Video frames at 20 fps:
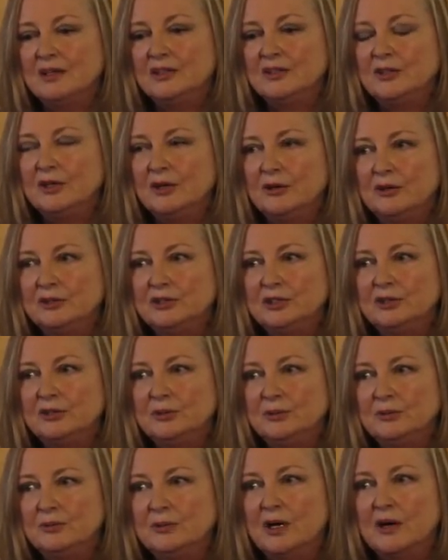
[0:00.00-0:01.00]
go
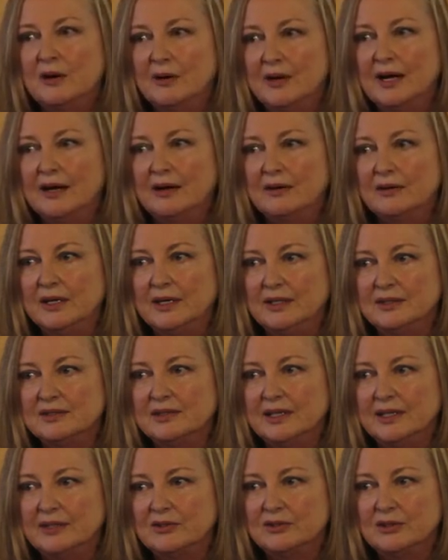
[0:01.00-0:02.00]
to our
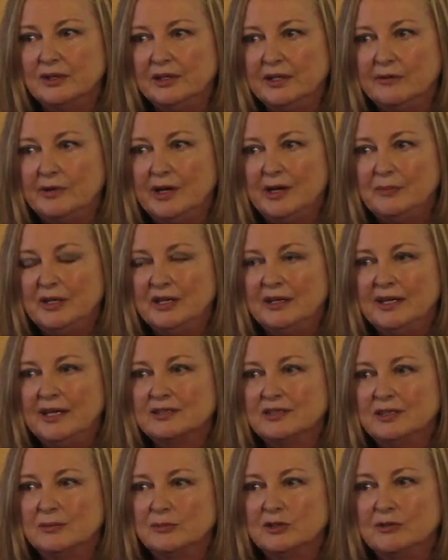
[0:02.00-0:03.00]
allies like Saudi Arabia and
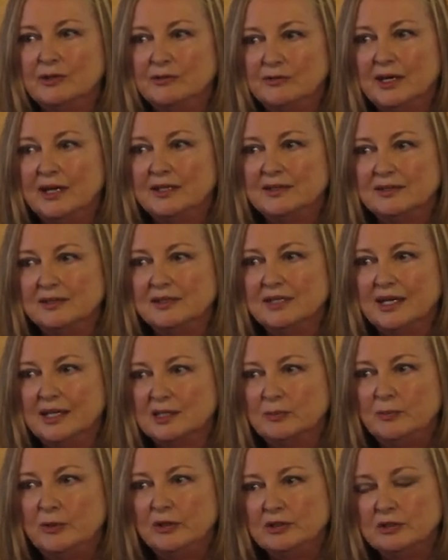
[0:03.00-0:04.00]
ask them to revise the
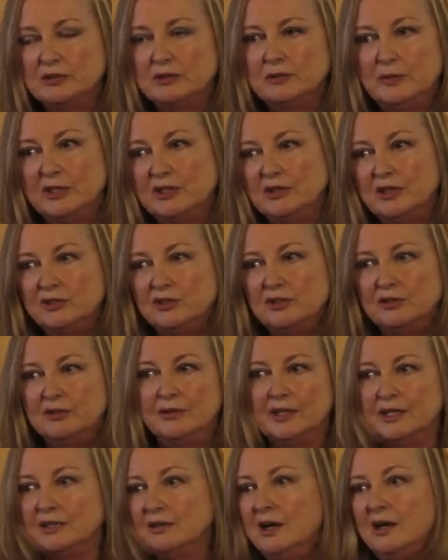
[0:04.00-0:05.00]
textbooks because you
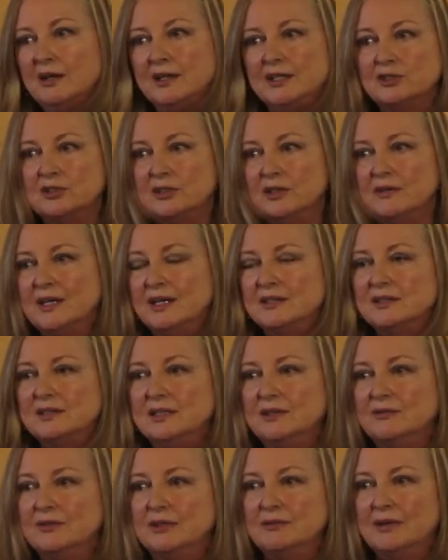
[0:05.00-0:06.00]
don't acknowledge that
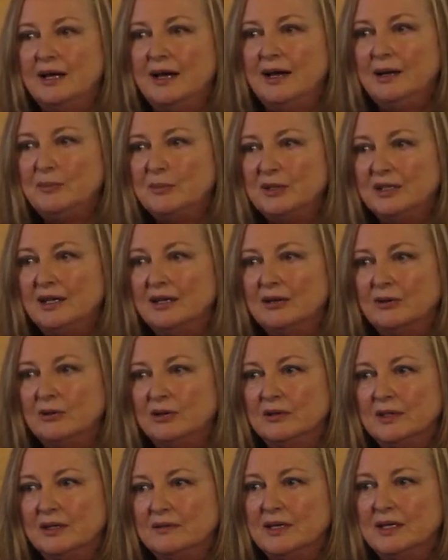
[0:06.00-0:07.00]
that's even happening
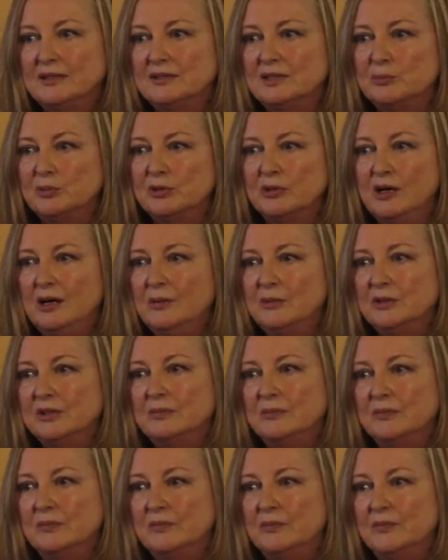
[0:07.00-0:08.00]
or that that's a
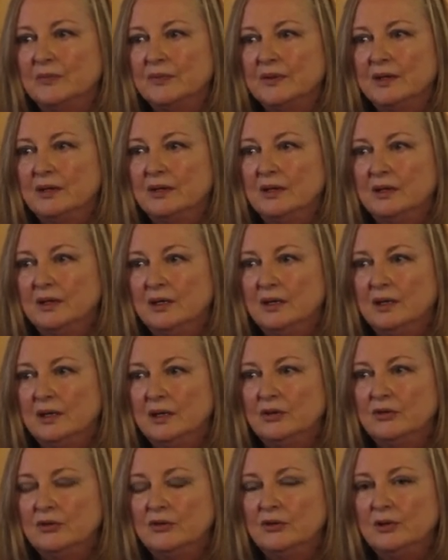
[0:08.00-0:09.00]
problem.
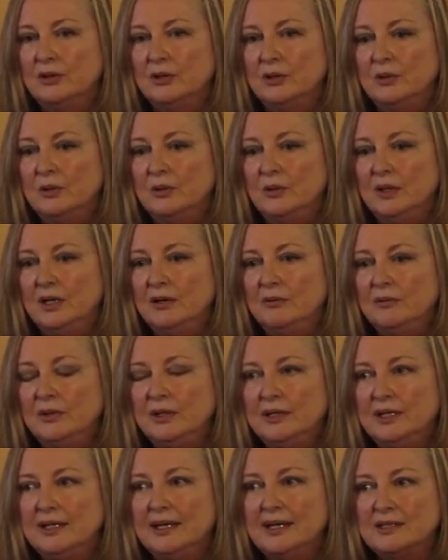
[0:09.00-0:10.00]
So it
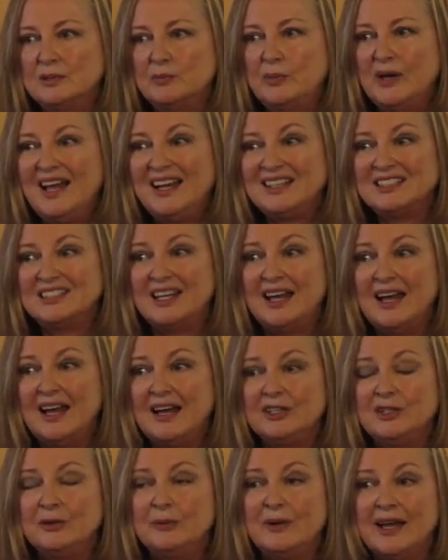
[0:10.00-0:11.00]
really gets back to
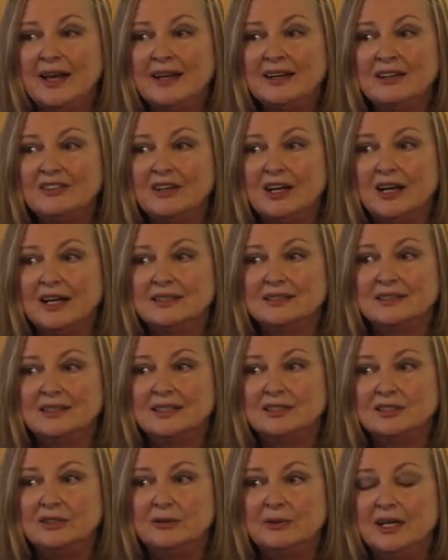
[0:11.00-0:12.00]
how you analyze
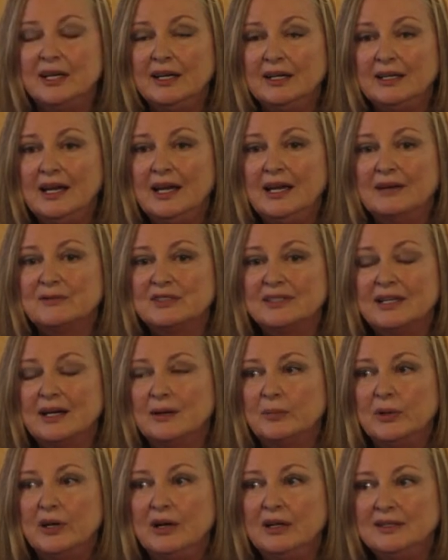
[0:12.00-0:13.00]
this. You can't have
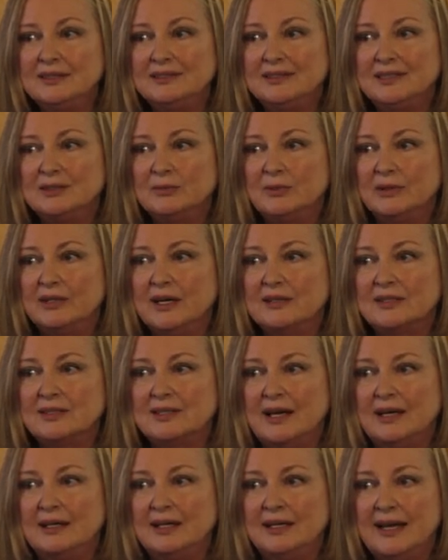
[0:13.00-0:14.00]
sound policies without
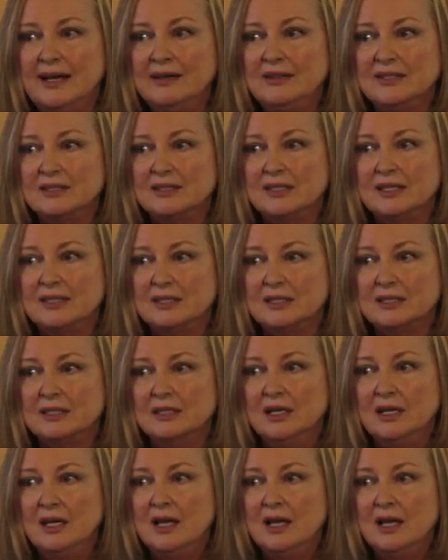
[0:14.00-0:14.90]
sound analysis.